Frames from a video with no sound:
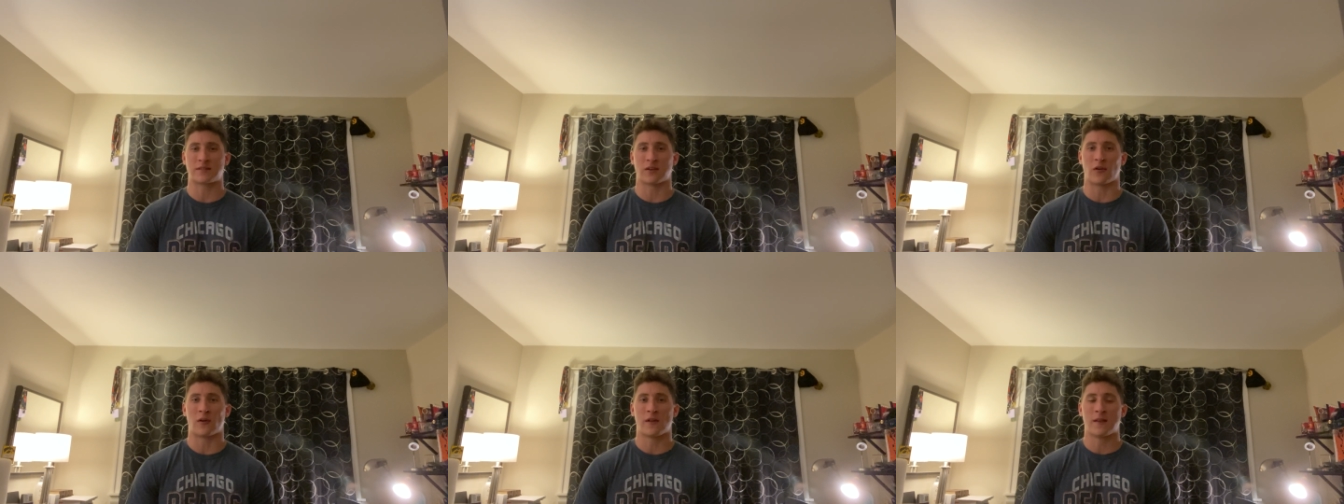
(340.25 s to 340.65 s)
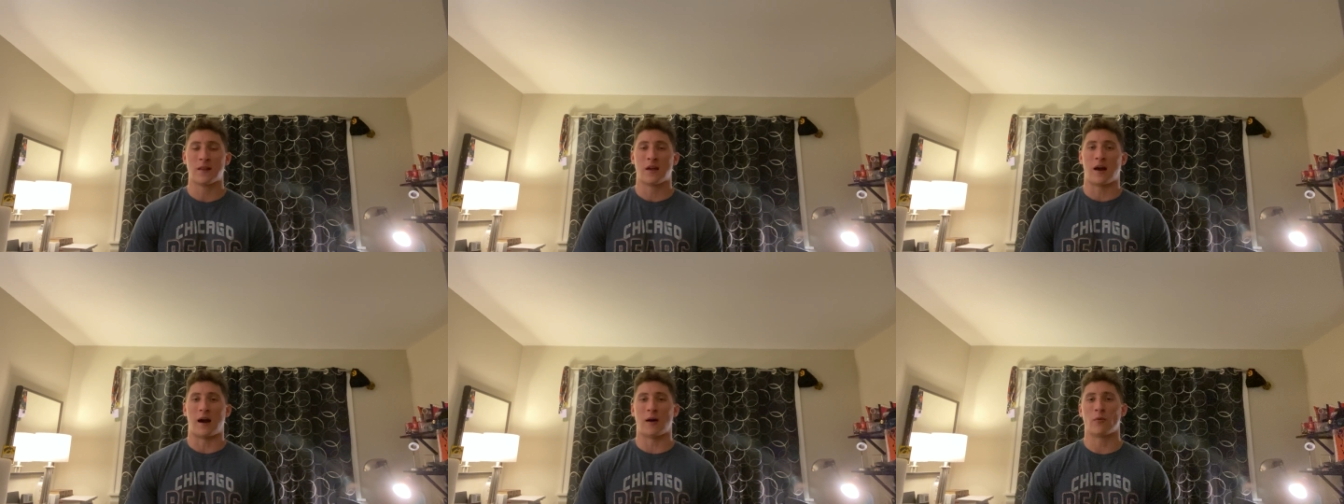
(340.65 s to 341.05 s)
So
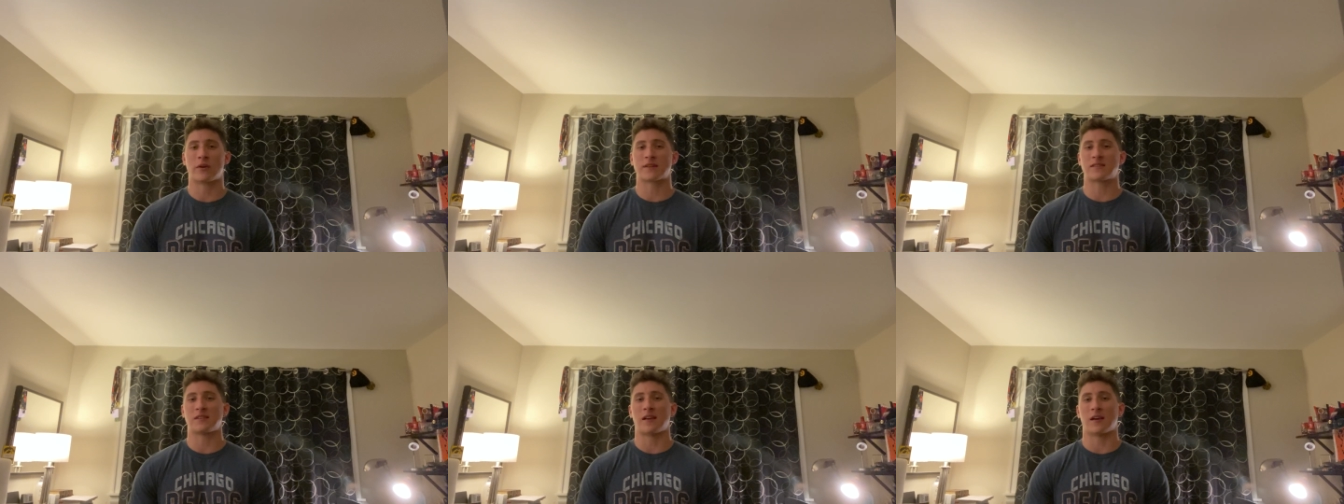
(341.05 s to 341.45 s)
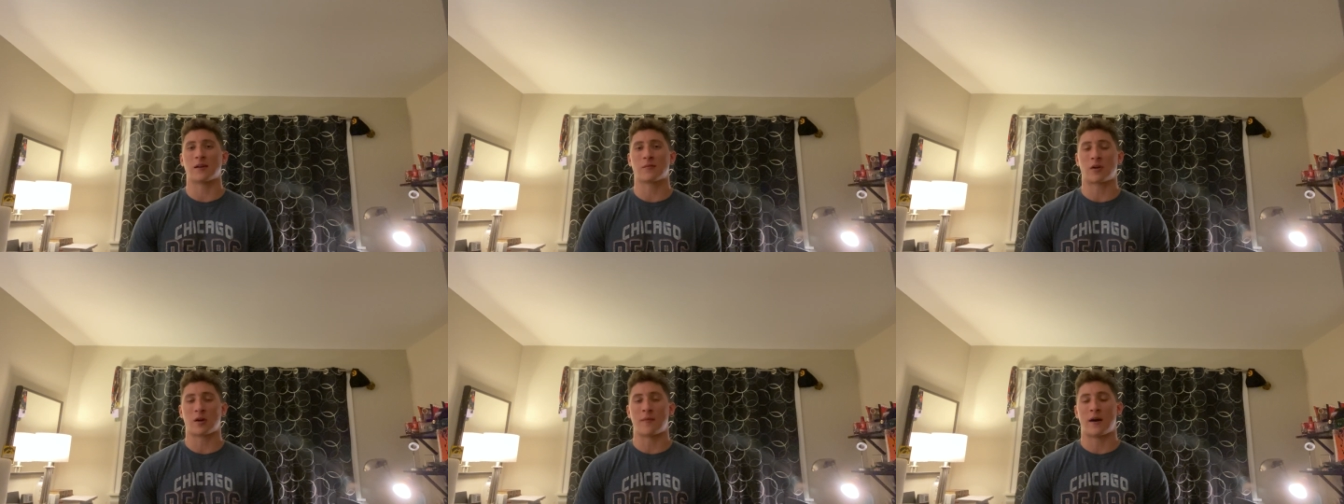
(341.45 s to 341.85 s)
I want to see
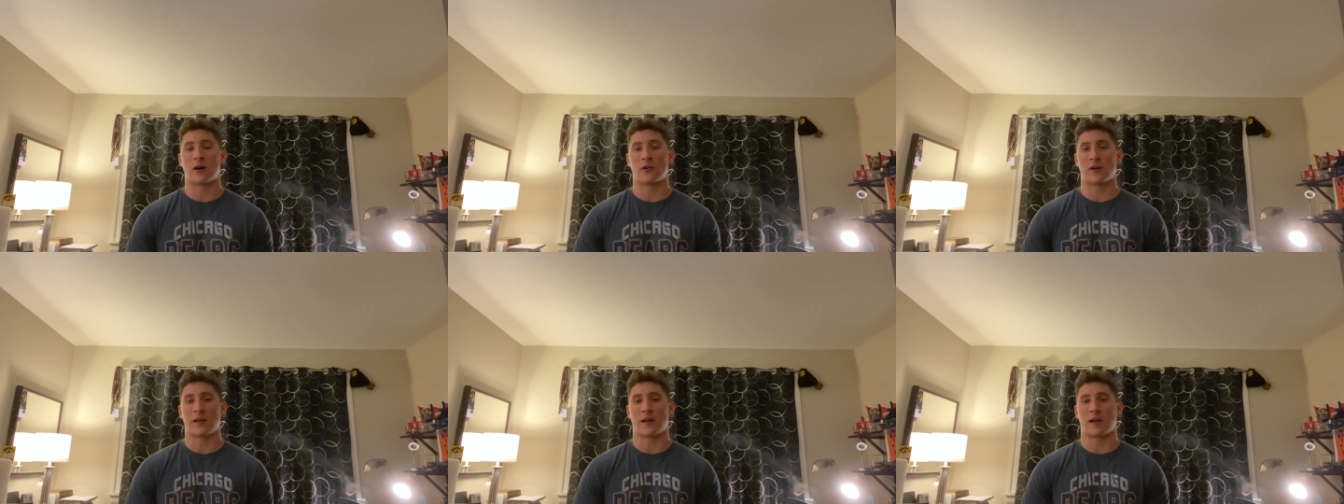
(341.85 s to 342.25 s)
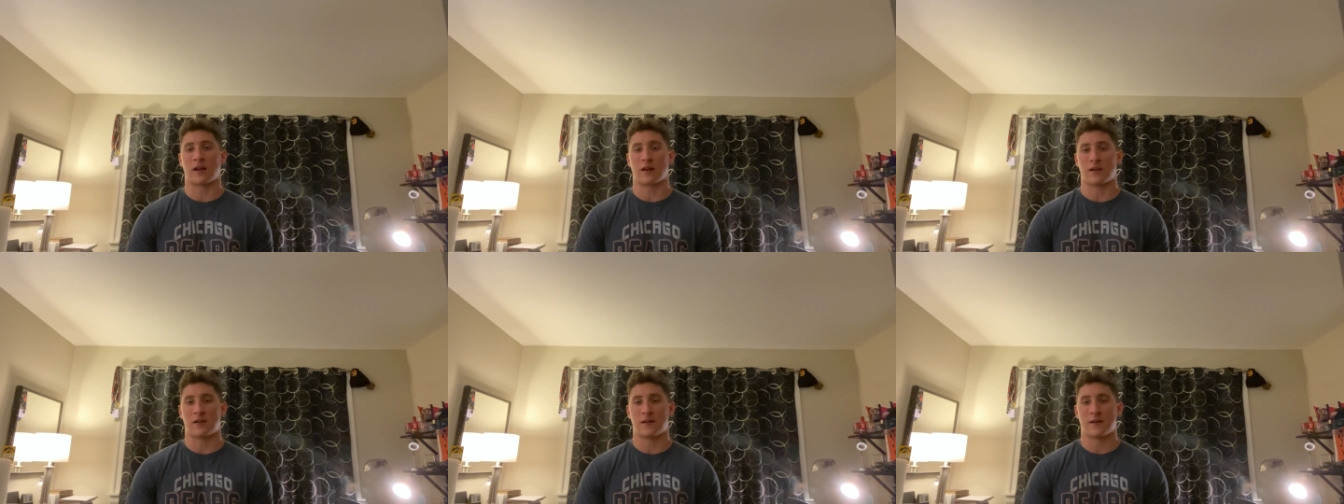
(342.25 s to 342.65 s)
him come out,
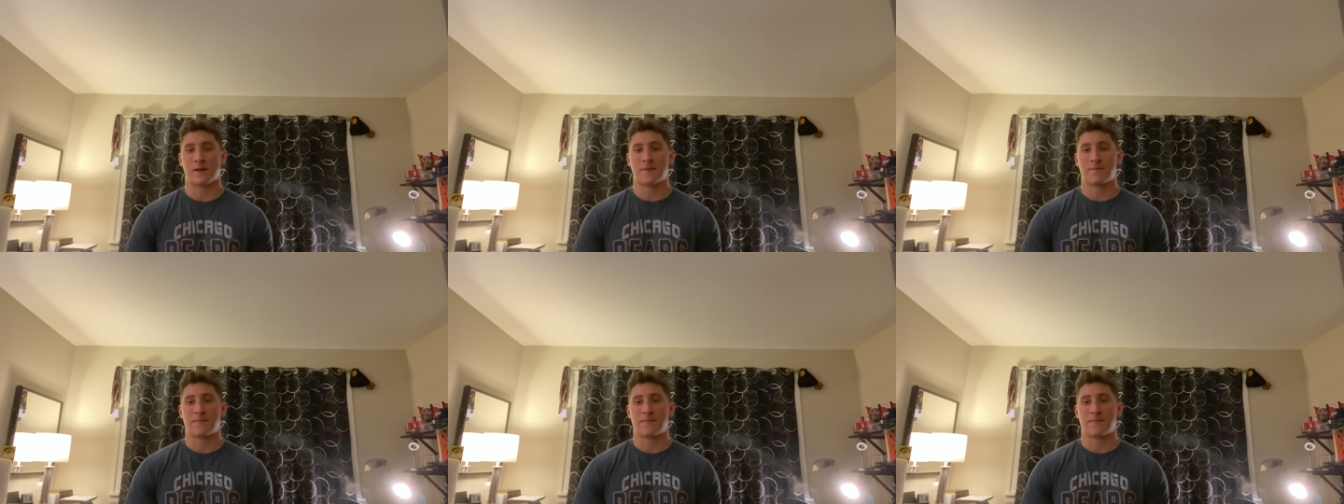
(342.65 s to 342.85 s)
and